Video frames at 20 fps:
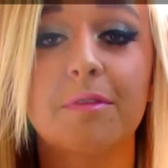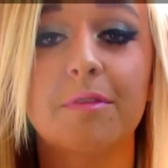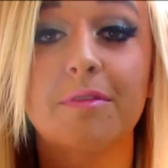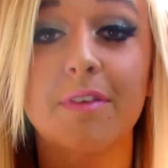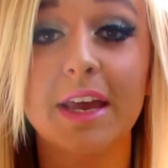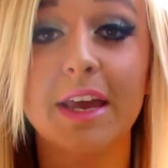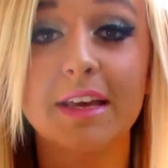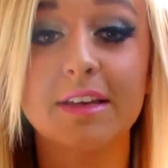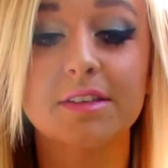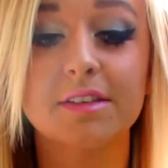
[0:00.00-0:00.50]

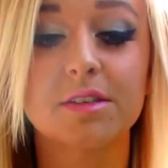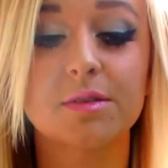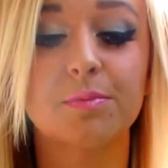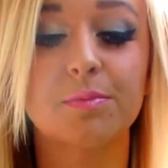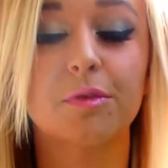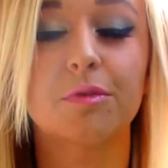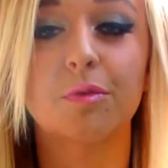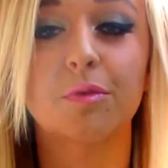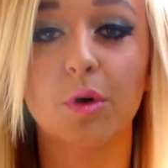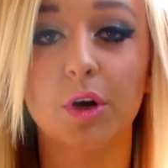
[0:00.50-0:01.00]
face
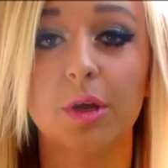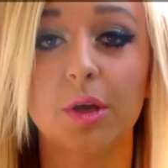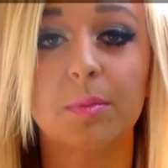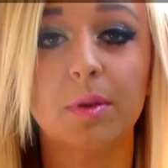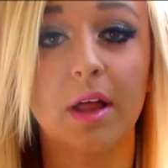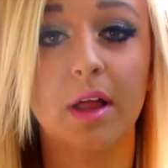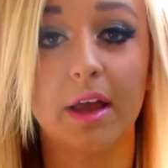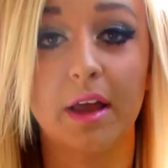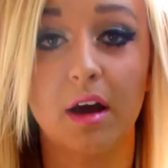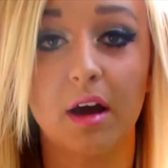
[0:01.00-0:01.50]
before you
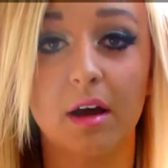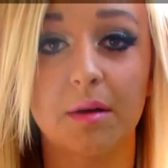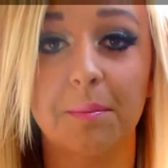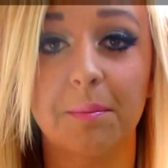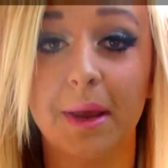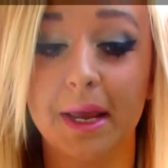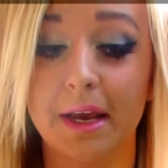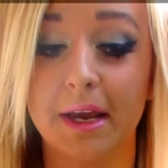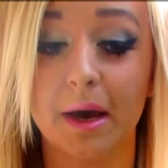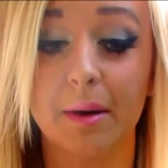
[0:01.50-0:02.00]
apply on
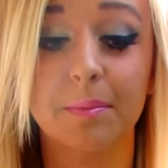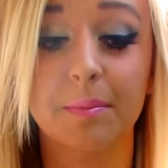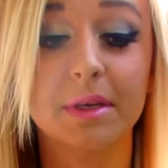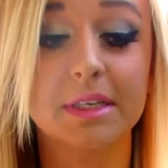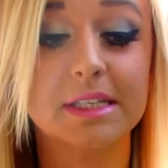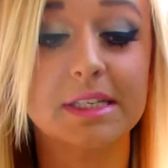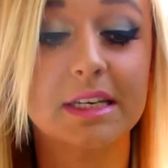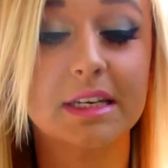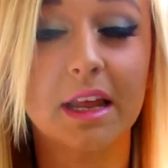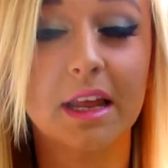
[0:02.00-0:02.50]
makeup,
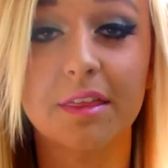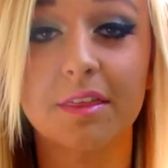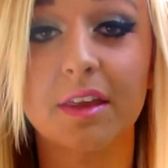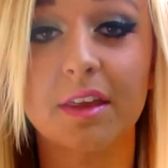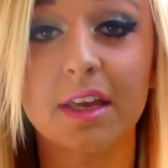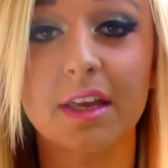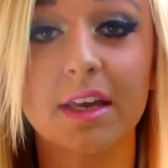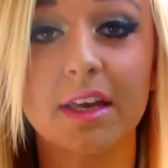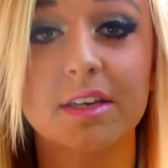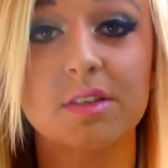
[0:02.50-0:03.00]
because
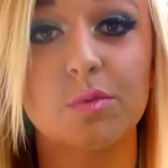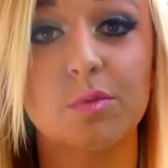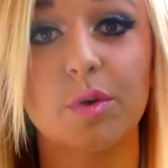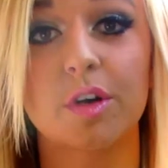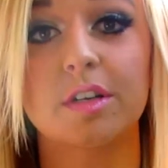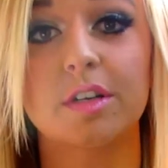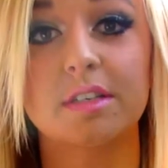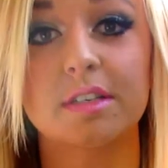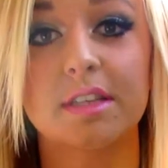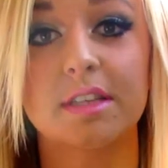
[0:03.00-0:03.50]
nothing is
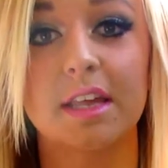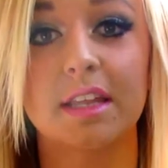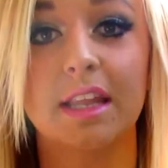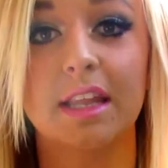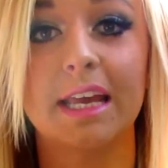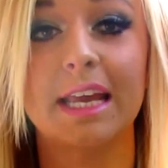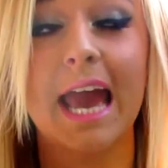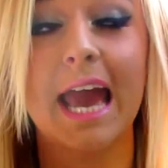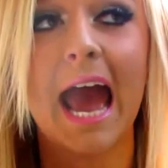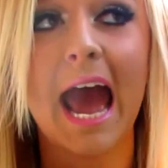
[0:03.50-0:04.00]
worse than
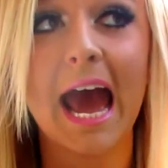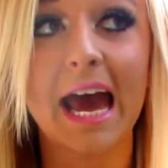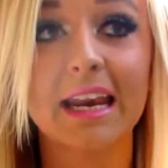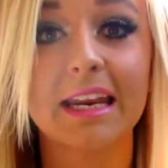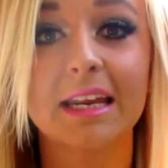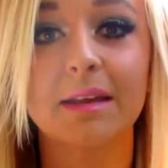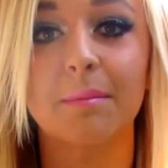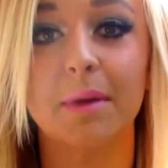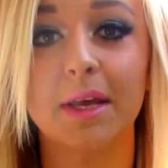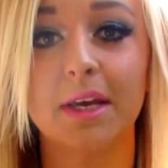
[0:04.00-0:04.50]
like
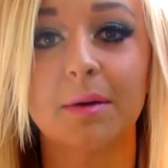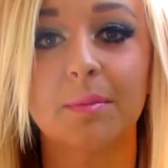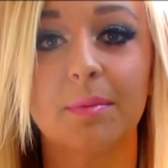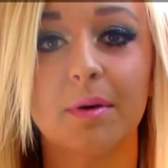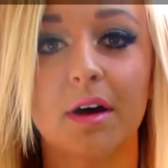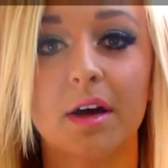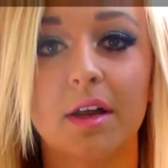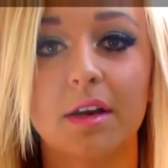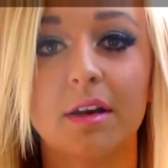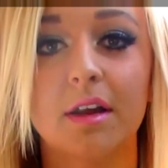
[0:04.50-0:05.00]
adding makeup
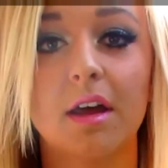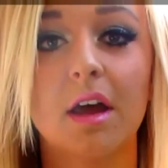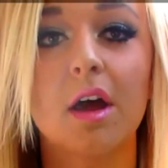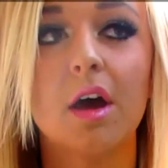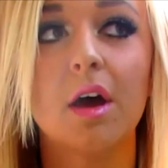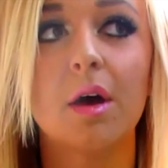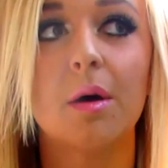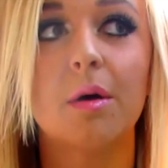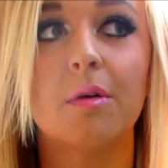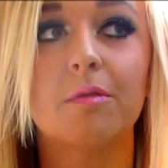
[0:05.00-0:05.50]
on
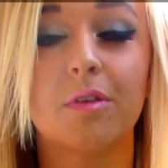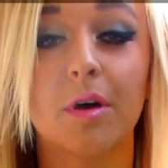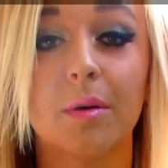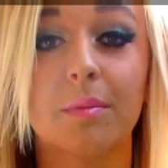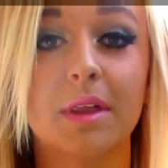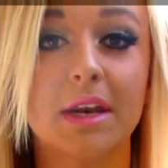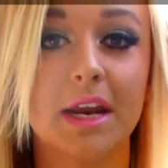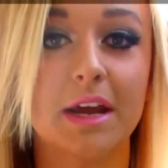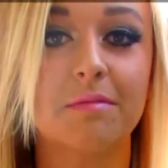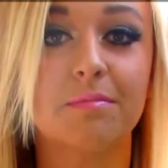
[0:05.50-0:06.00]

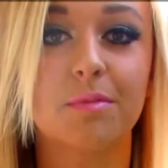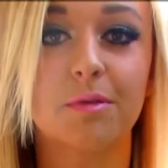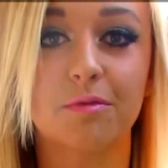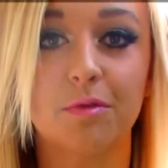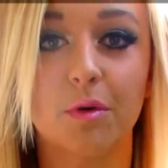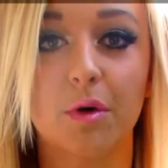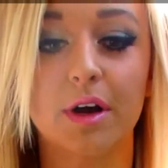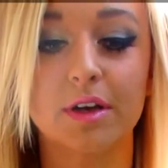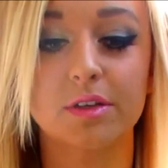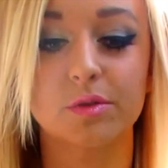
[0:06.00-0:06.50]
from the night
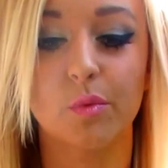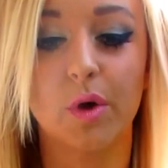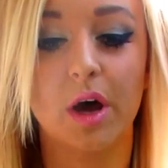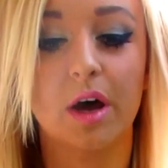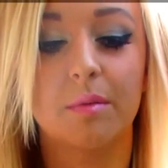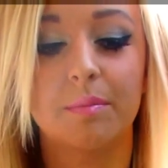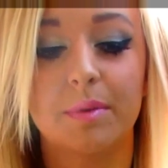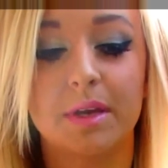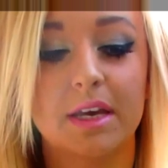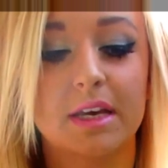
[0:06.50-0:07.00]
before as
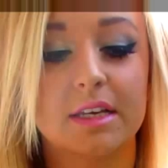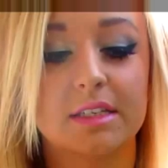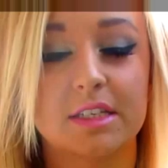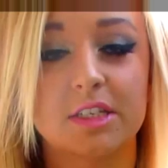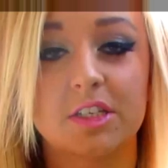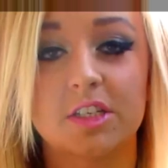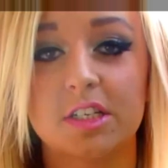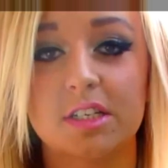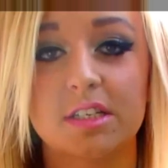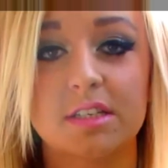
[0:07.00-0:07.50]
well, because
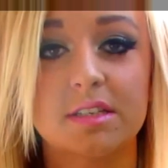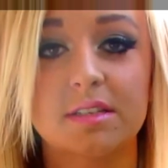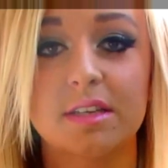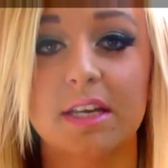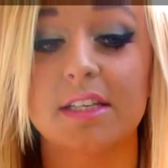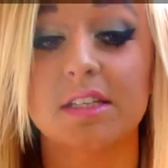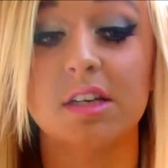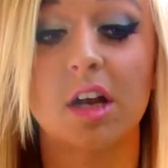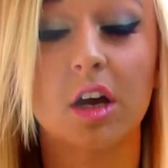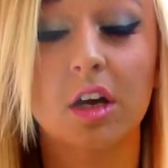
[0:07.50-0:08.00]

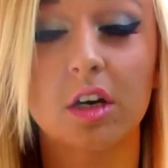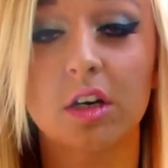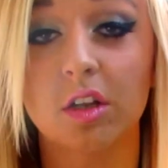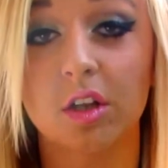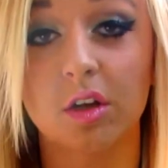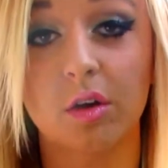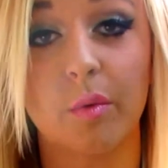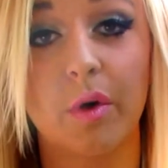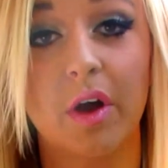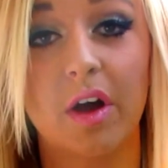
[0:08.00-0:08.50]
it's not going to
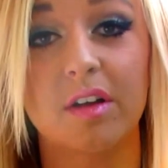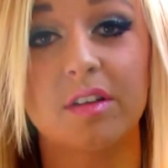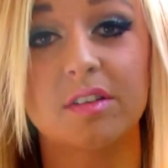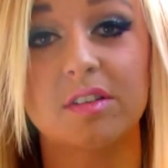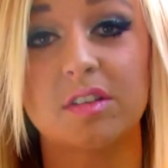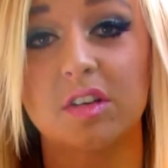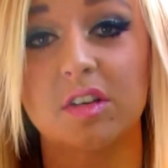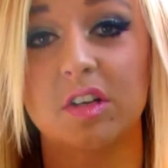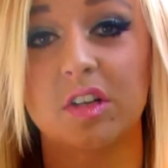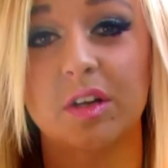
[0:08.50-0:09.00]
look well,
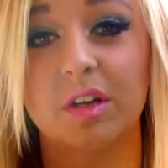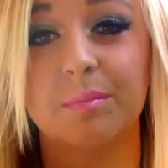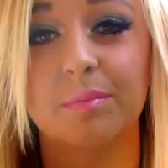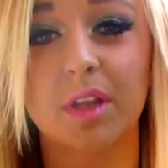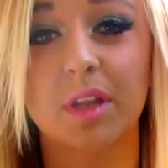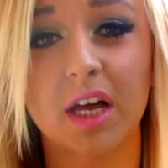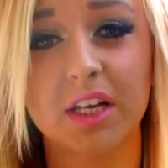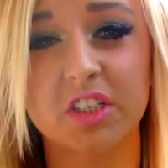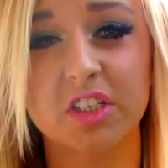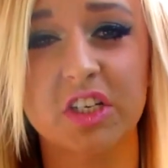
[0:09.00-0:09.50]
it's going to look
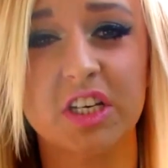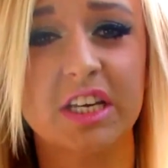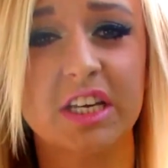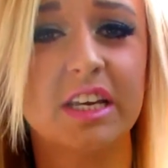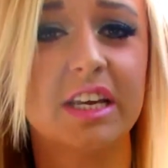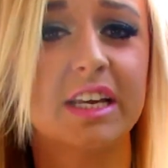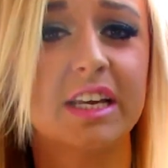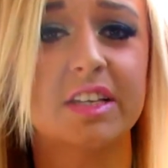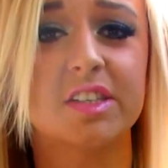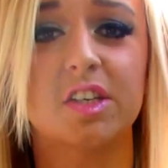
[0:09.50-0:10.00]

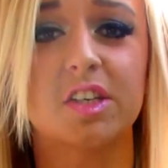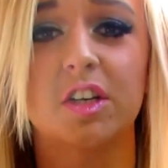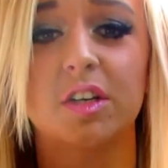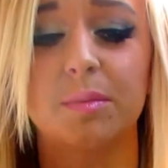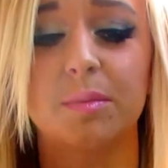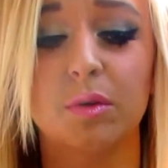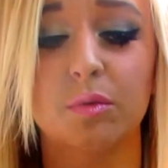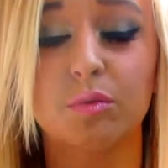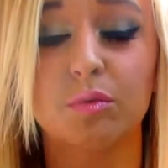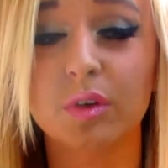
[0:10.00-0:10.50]
blotchy, and it's going
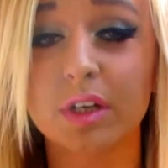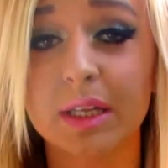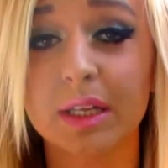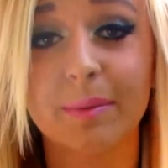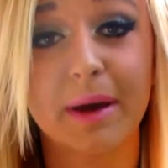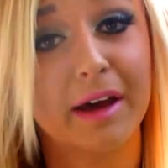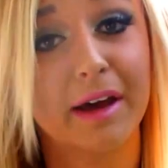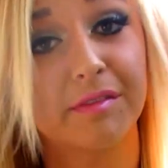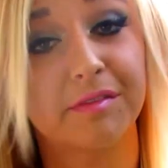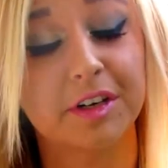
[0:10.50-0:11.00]
to be really
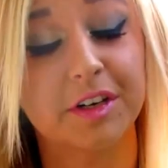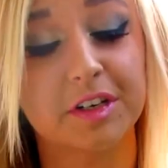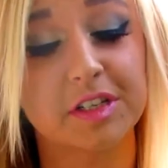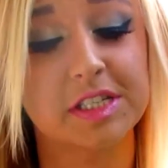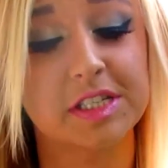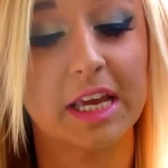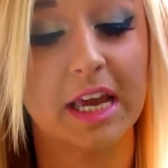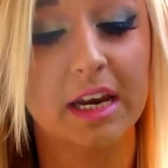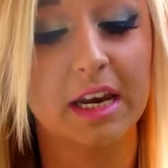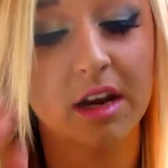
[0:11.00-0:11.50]
bad for your
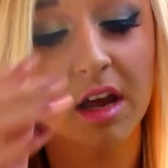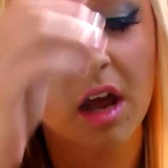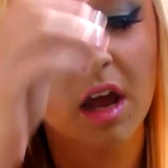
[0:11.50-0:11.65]
skin.